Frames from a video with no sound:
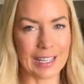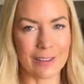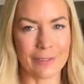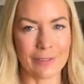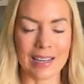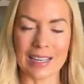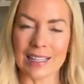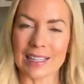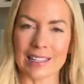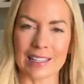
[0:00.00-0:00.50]

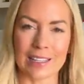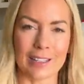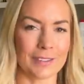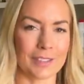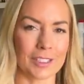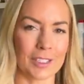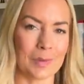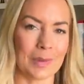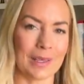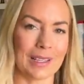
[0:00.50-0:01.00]
If anything, they've
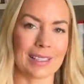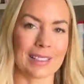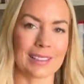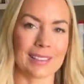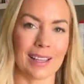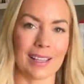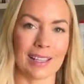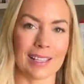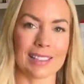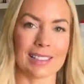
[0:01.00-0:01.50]
just been
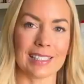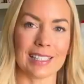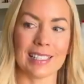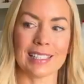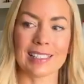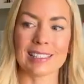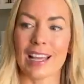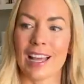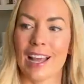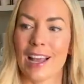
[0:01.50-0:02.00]

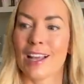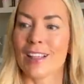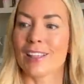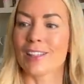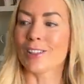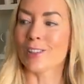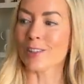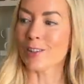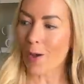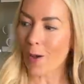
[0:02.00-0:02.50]
excited.
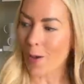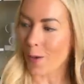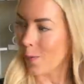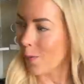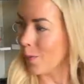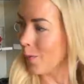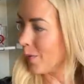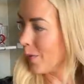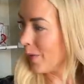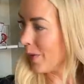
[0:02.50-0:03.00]

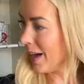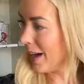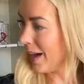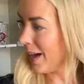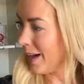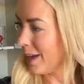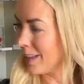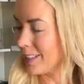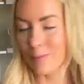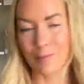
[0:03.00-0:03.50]
So
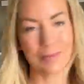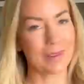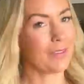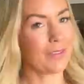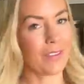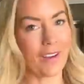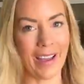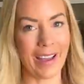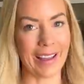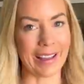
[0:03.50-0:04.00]
it's been
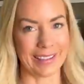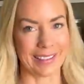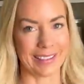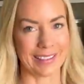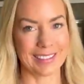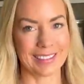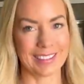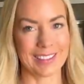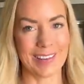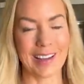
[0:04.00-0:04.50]

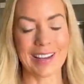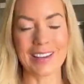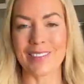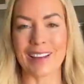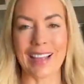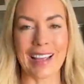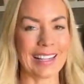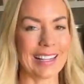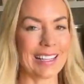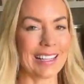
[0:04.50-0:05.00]
fine. So
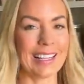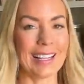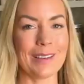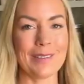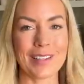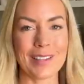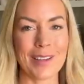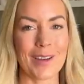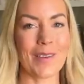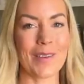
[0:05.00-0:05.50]
anyway,
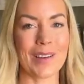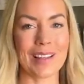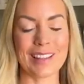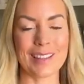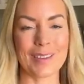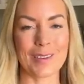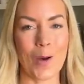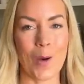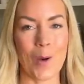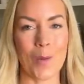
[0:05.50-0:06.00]
let me know in
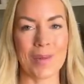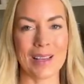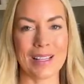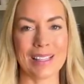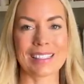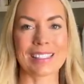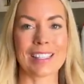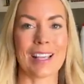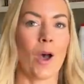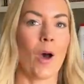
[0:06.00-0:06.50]
the
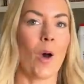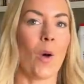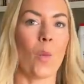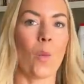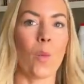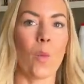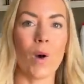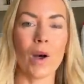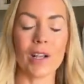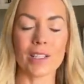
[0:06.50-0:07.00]
comments,
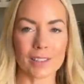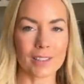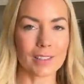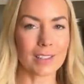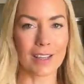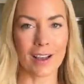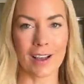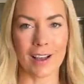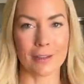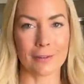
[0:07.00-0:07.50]
what are
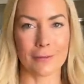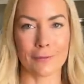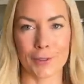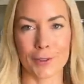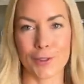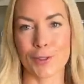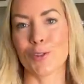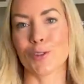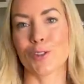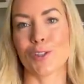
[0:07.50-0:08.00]
the kind of
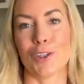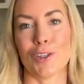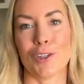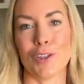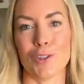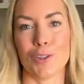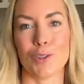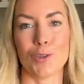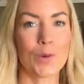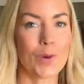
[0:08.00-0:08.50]
foods
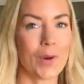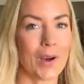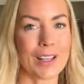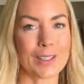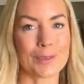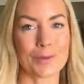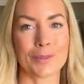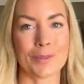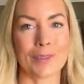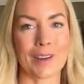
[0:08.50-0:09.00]
you
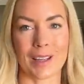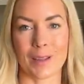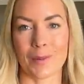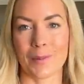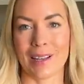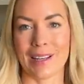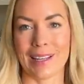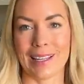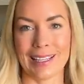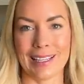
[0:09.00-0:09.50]
guys would
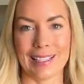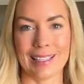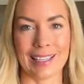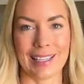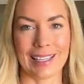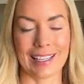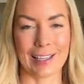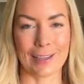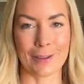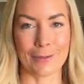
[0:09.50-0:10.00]
recommend
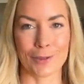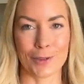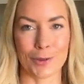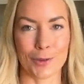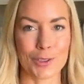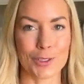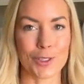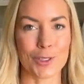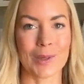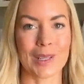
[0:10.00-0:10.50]
eating if
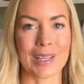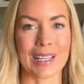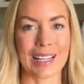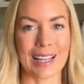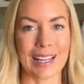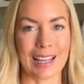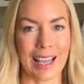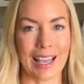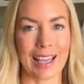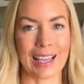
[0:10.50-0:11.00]
you're
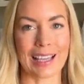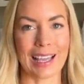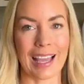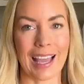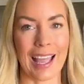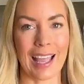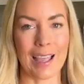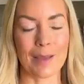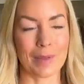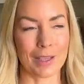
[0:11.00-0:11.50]
doing like
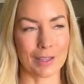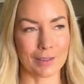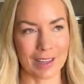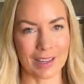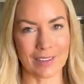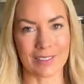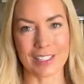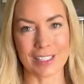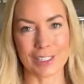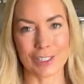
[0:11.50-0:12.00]
a big
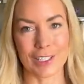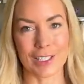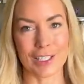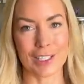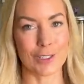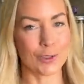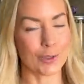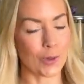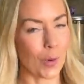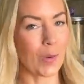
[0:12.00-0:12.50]
renovation
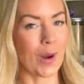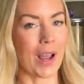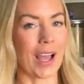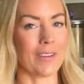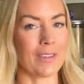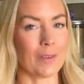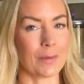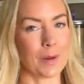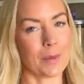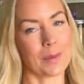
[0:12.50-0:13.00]
and you don't
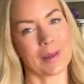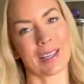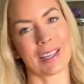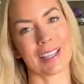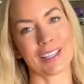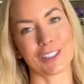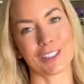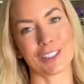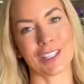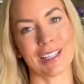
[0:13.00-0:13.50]
have a proper
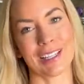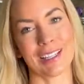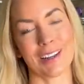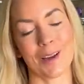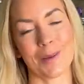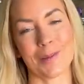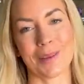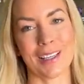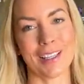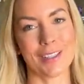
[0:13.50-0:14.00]
kitchen?
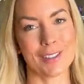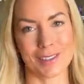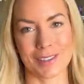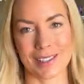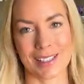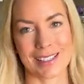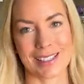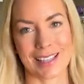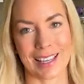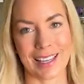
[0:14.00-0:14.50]
I'd be
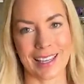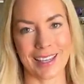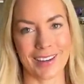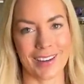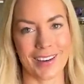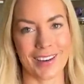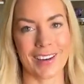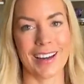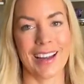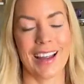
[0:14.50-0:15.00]
interested to
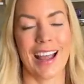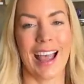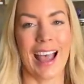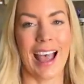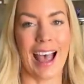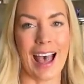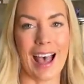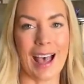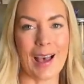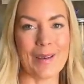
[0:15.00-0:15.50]
hear,
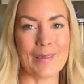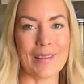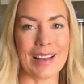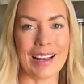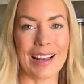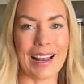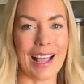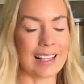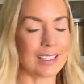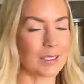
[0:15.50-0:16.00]

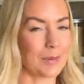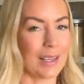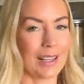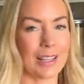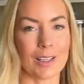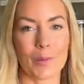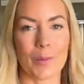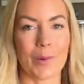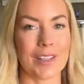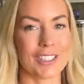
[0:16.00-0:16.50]
and ask me
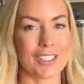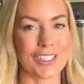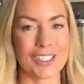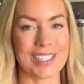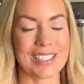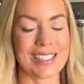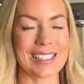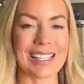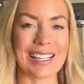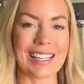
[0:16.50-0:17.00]
any
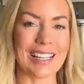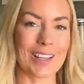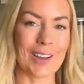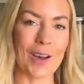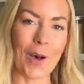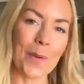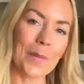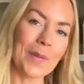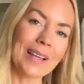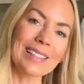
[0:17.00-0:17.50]
questions in the
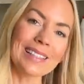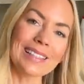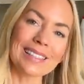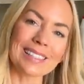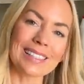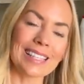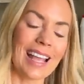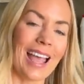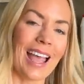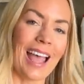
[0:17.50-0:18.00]

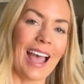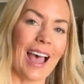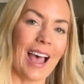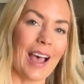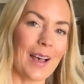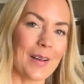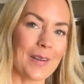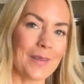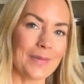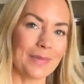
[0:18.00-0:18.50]
comments.
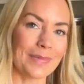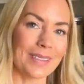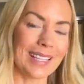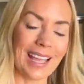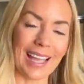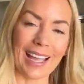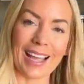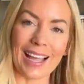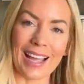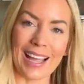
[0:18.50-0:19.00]
But
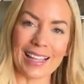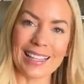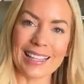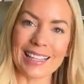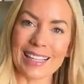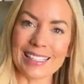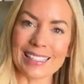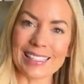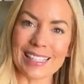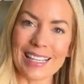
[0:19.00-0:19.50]
yeah, I
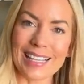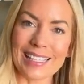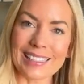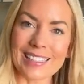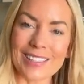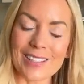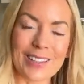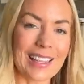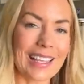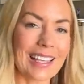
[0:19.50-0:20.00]
think that's it.
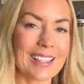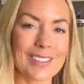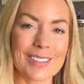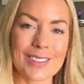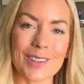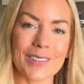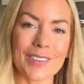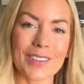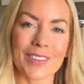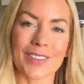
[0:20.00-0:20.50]
So thank you
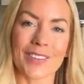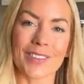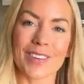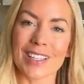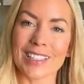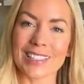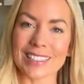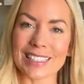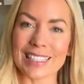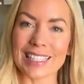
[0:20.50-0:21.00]
so much for
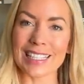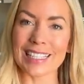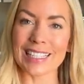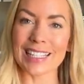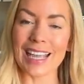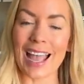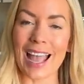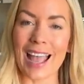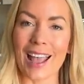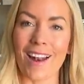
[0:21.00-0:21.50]

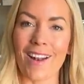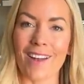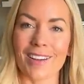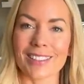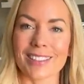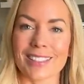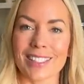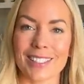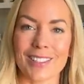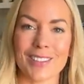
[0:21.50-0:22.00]
watching and I'll
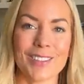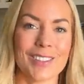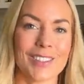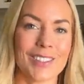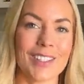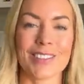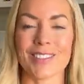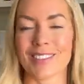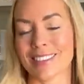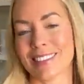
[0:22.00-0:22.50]
see you
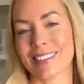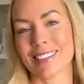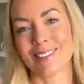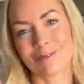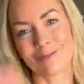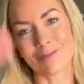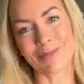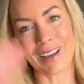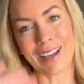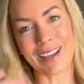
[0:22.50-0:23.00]
soon.
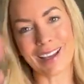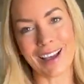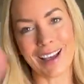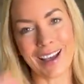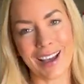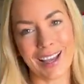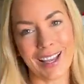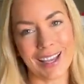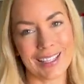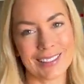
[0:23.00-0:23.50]
Bye
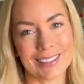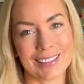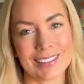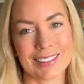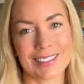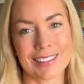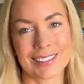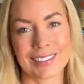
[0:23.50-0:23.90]
guys.